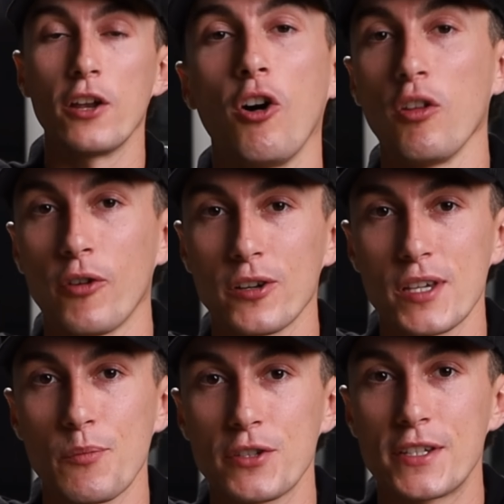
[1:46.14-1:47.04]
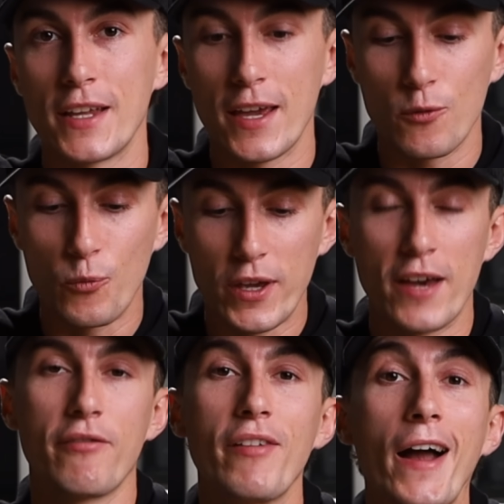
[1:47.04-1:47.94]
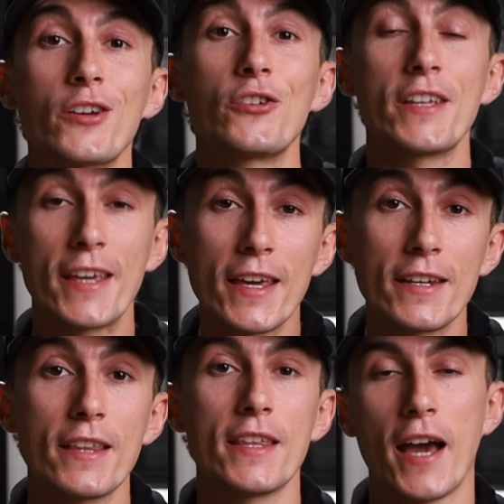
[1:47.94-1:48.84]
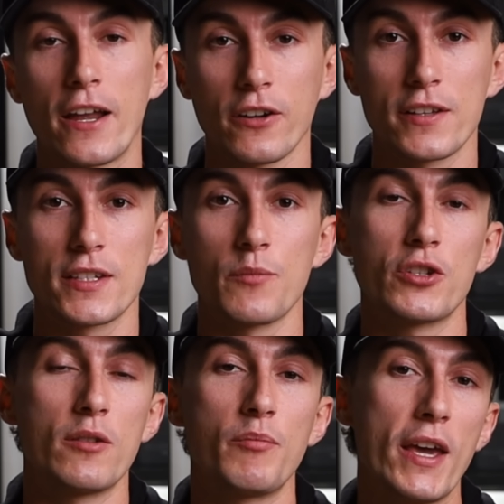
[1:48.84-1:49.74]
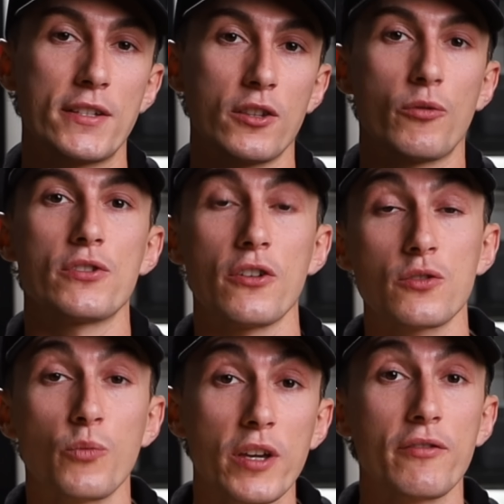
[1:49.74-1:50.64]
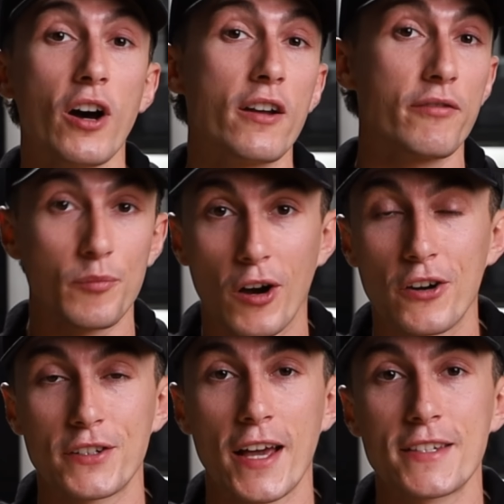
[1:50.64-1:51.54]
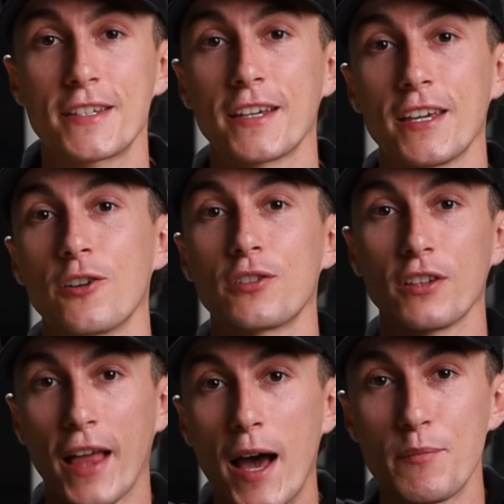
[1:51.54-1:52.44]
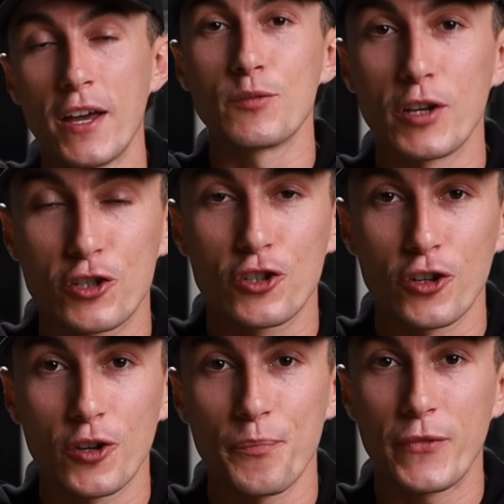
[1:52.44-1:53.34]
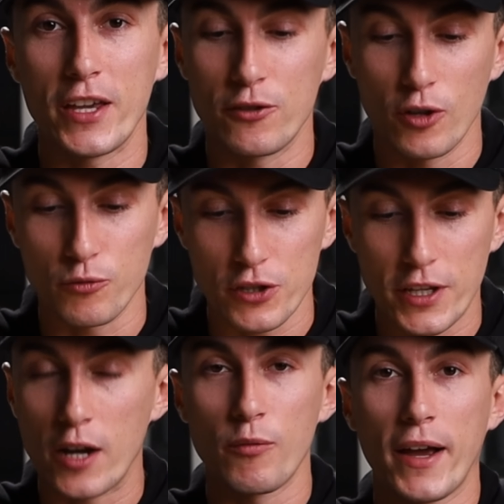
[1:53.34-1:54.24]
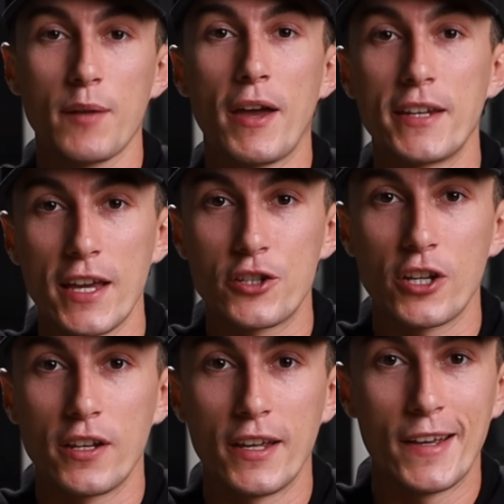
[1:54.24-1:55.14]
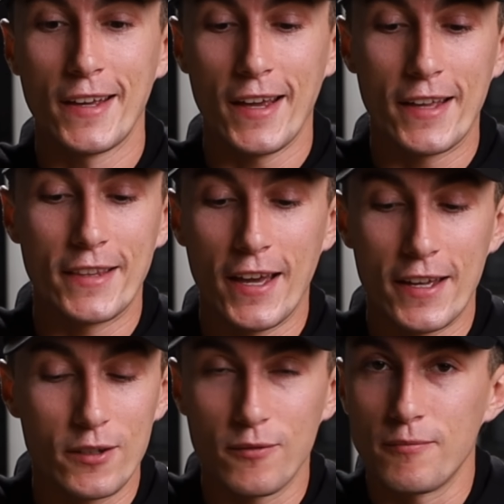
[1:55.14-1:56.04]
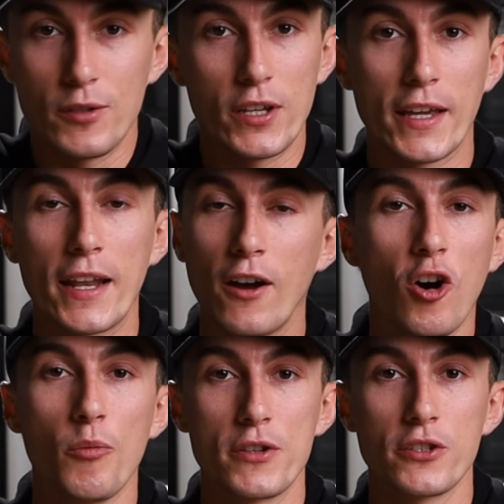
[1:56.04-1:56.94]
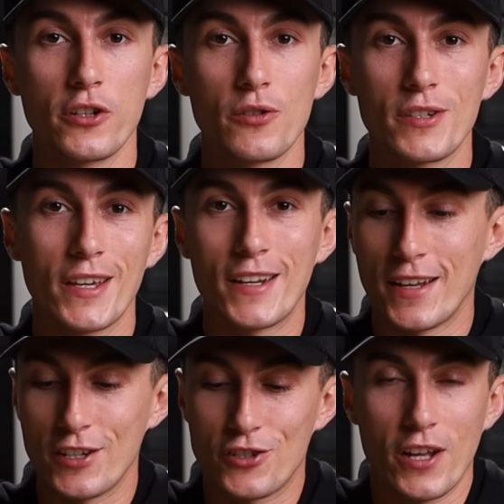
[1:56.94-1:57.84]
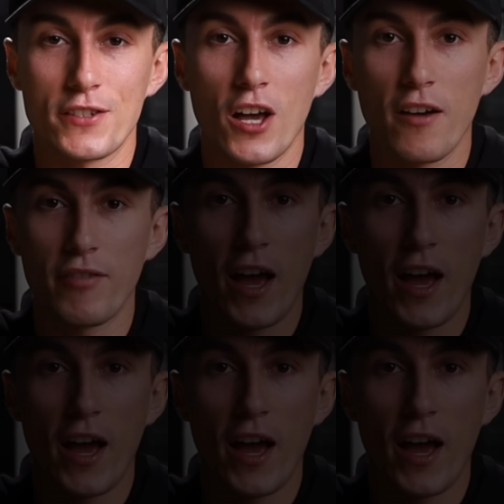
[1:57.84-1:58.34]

In all of our examples today, we have factored in the idle consumption based on the results we've gotten from our testing here at the lab to make sure that you don't just get a recommendation and then you get it home and start using it and it shuts off